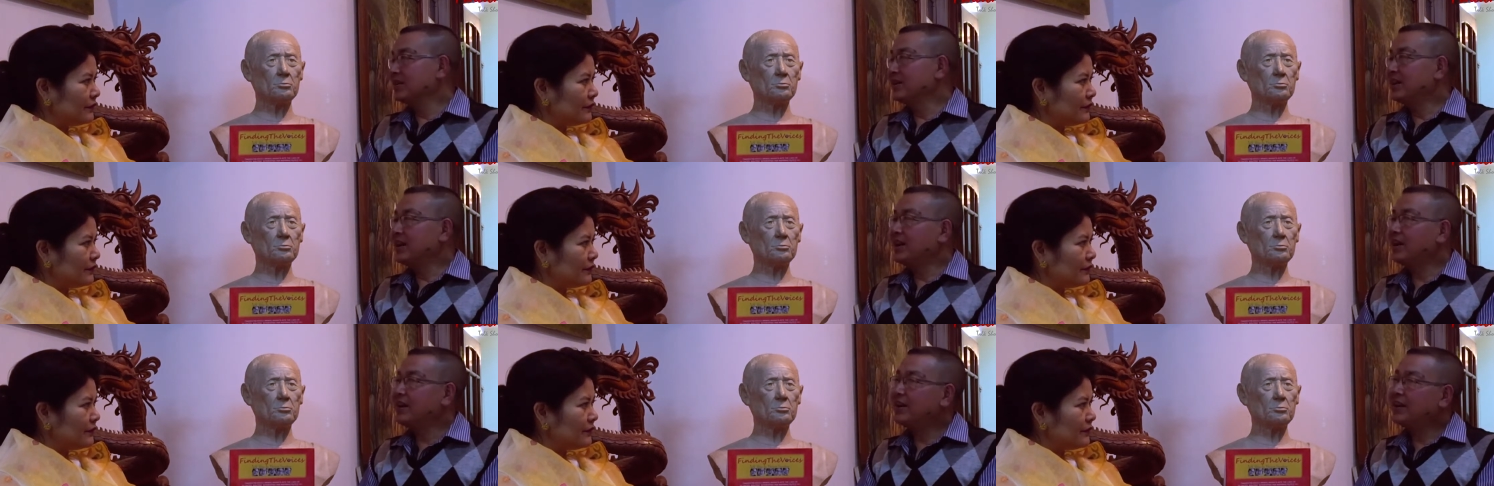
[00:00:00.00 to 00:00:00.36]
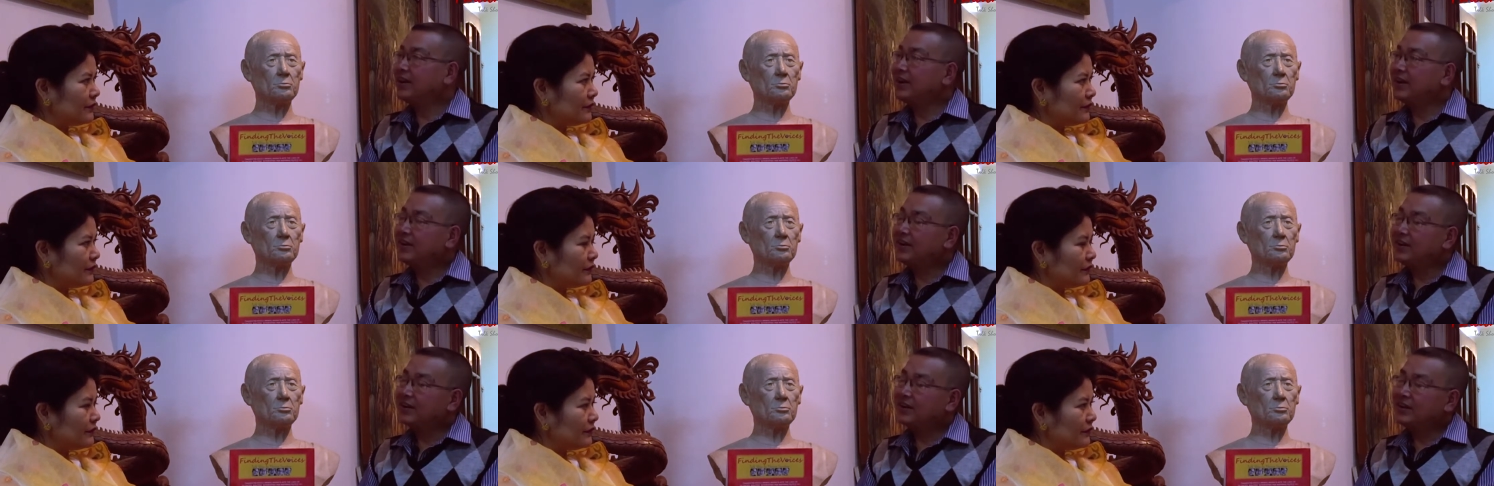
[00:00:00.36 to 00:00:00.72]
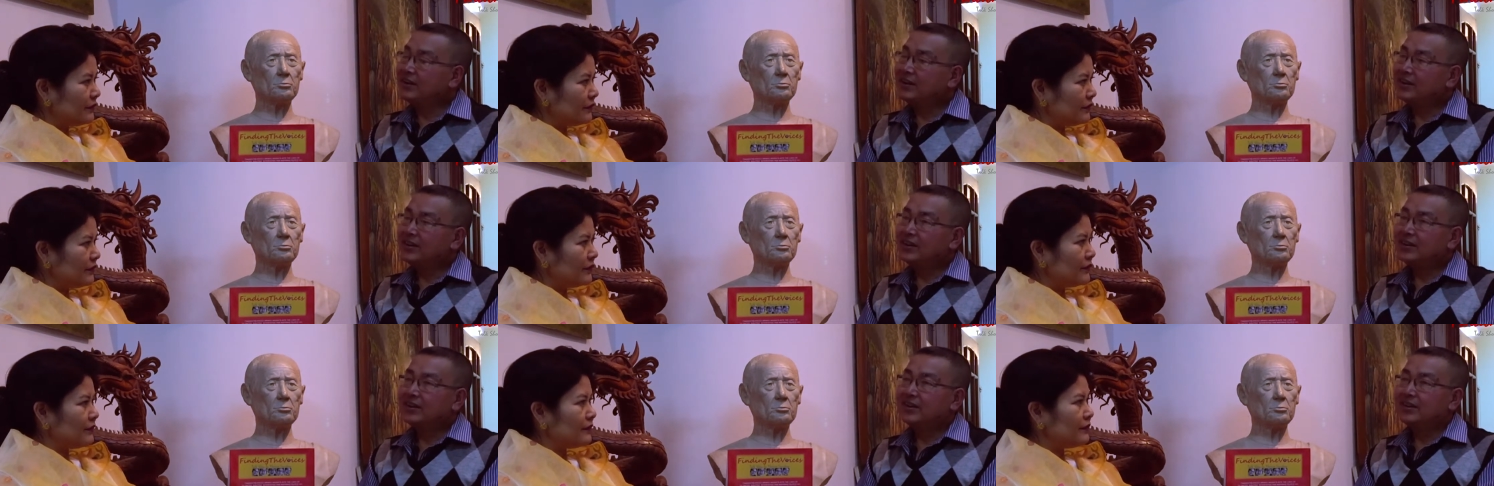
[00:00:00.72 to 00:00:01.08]
Speaker 1: gallery,
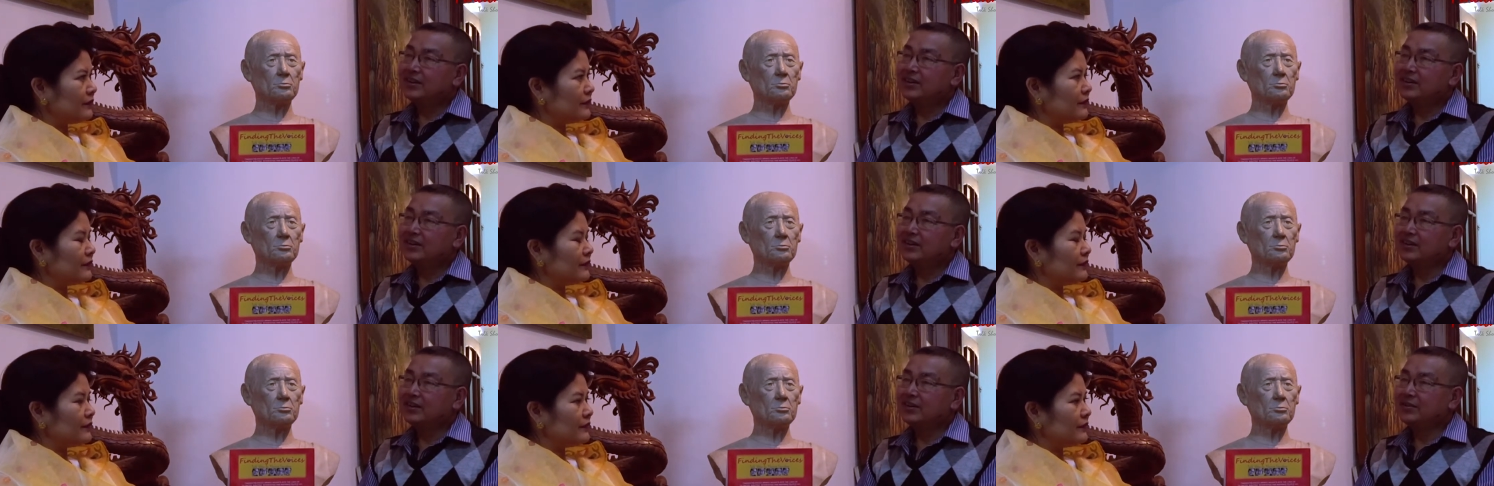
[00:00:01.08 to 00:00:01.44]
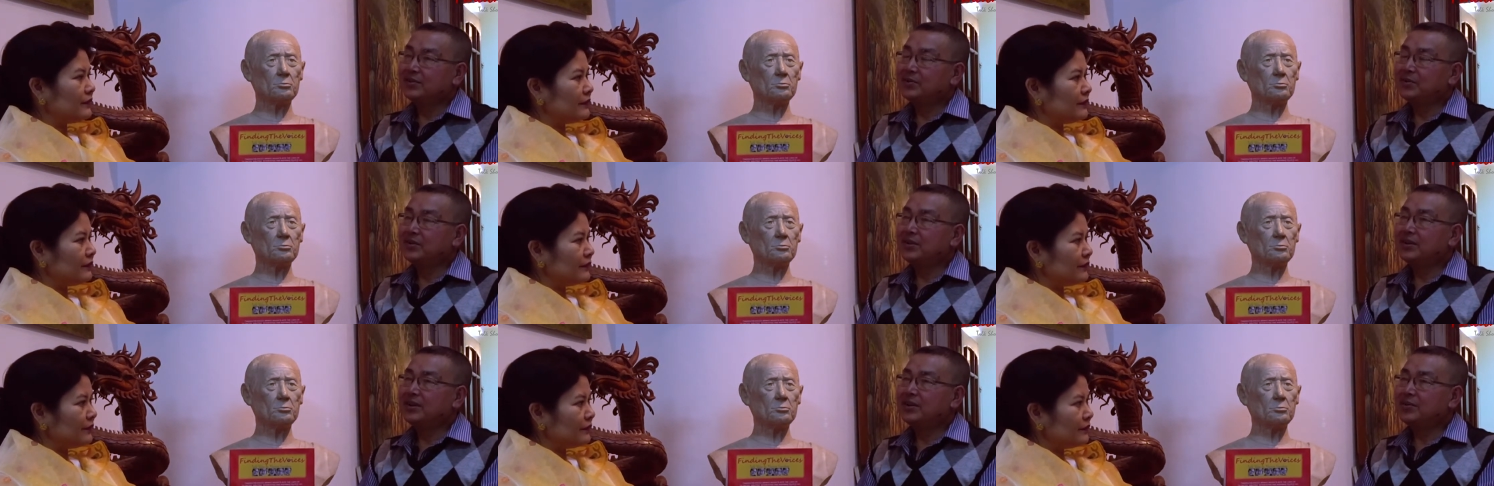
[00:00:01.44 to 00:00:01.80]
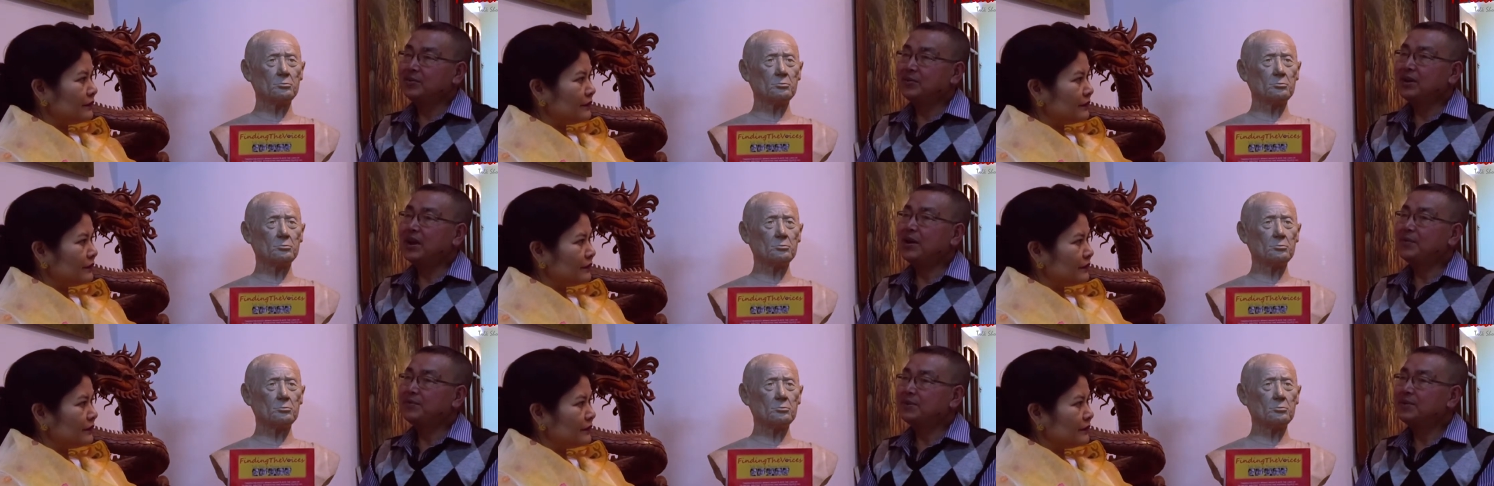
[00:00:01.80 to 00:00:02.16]
mm -hmm. we
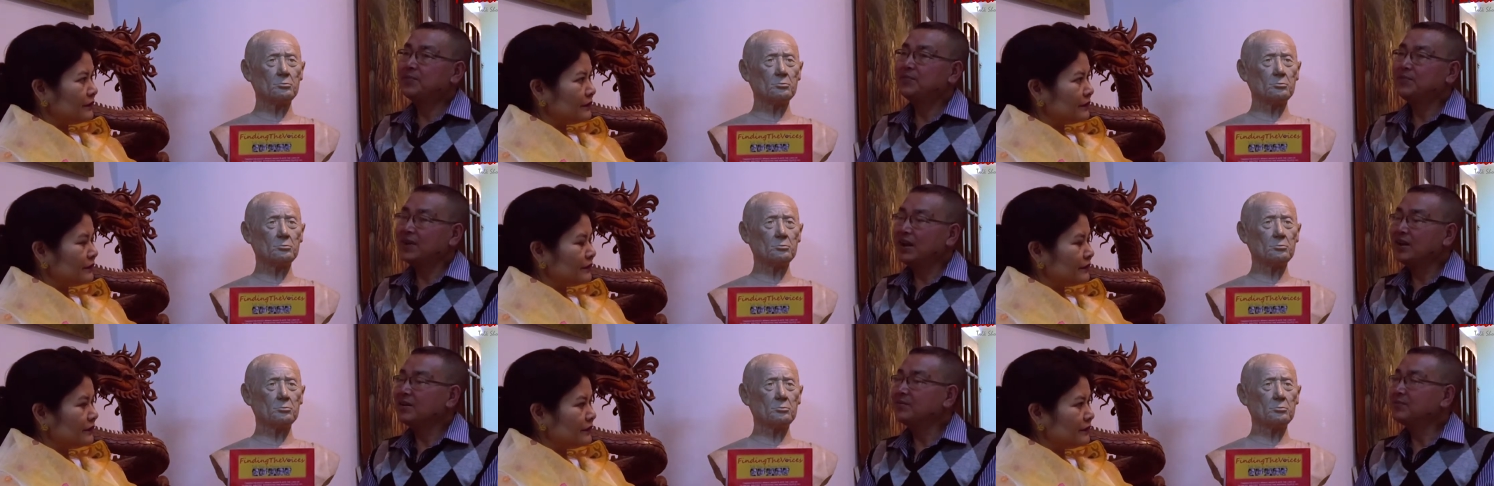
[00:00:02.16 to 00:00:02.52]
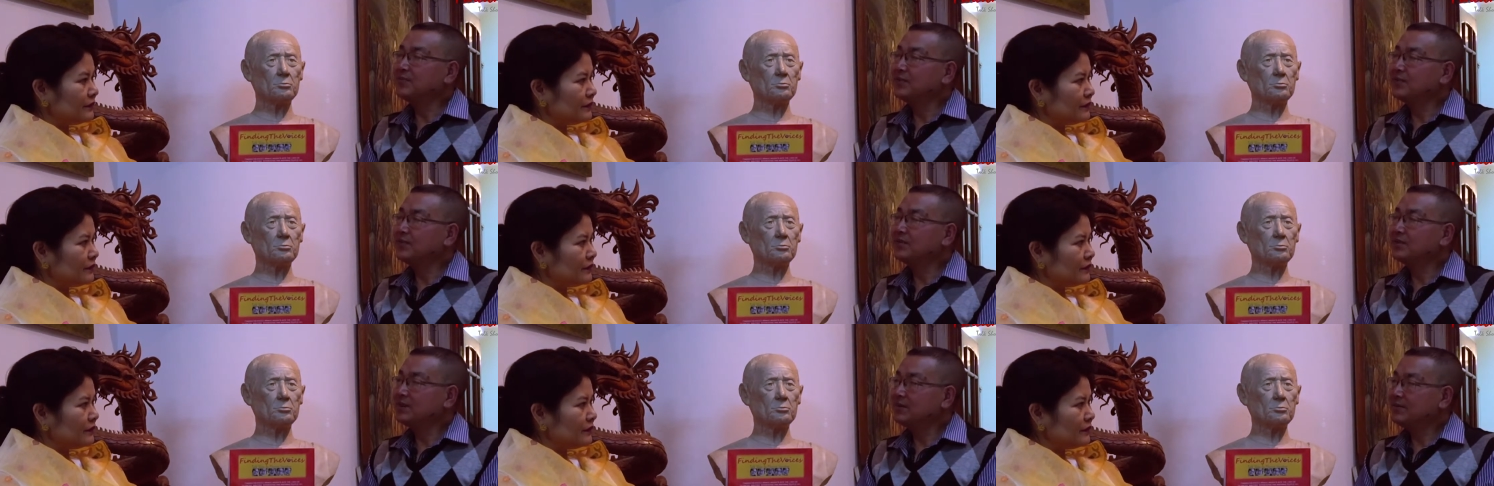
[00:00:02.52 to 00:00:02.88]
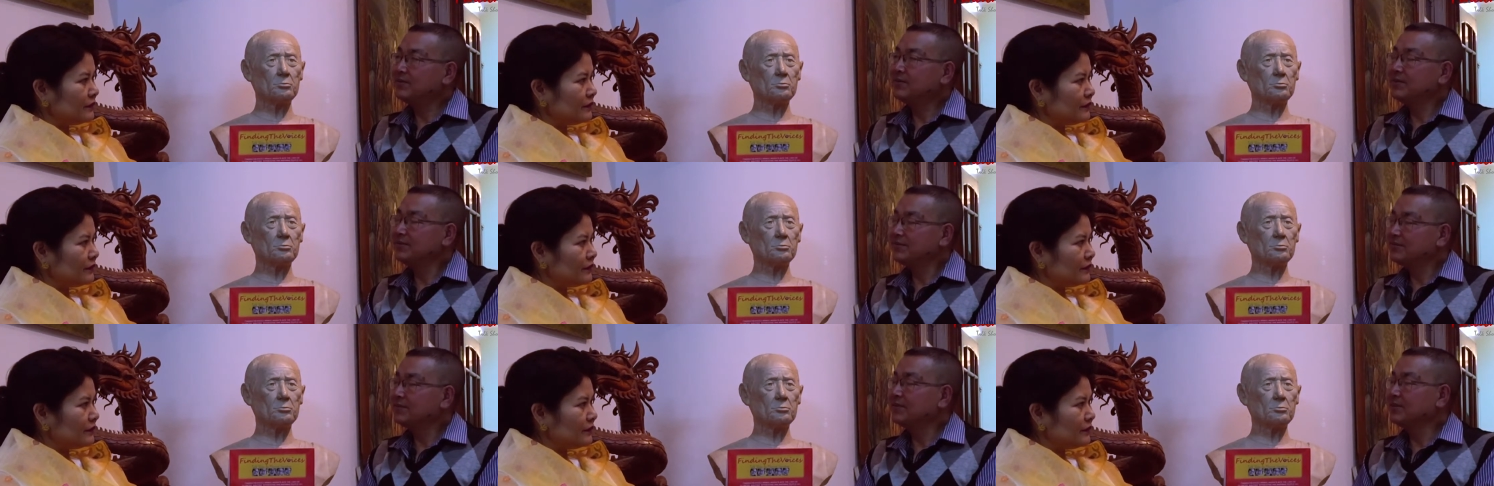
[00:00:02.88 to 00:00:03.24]
we have the plan for develop